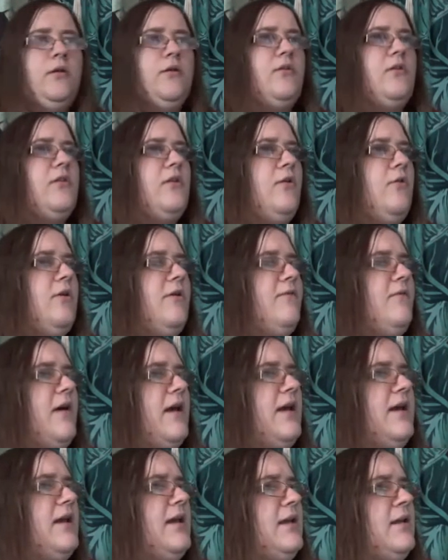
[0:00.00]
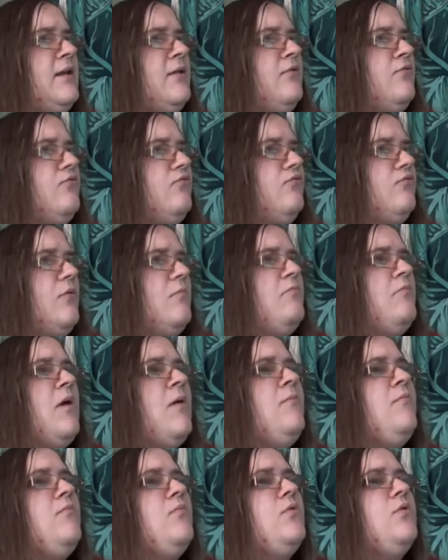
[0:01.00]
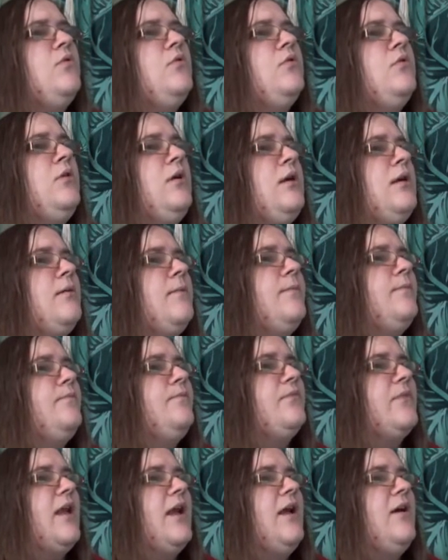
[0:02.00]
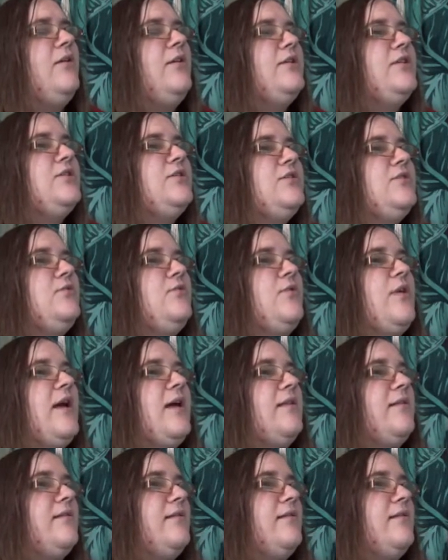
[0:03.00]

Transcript: So if I can remember how to do that.